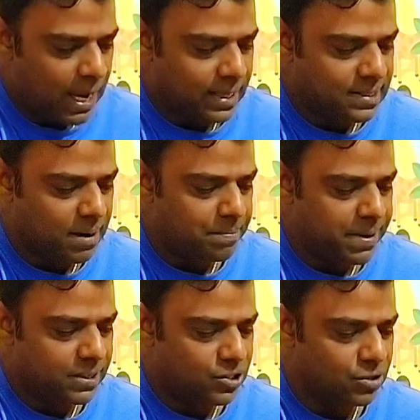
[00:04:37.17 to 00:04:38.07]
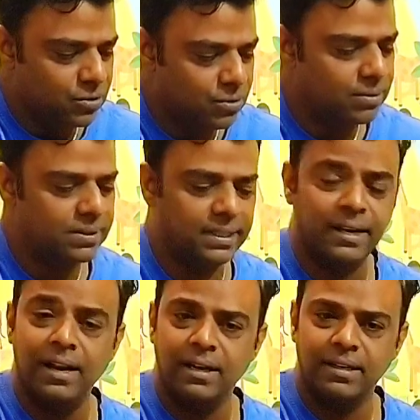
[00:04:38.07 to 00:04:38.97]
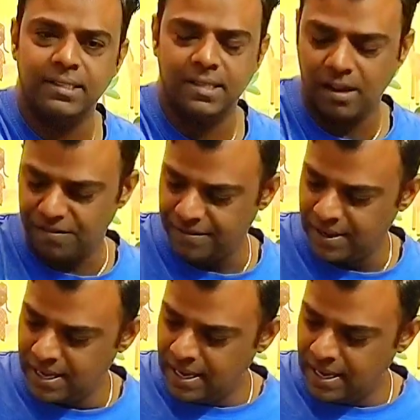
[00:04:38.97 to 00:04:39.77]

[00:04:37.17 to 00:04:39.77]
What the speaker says: as compared to the nut itself,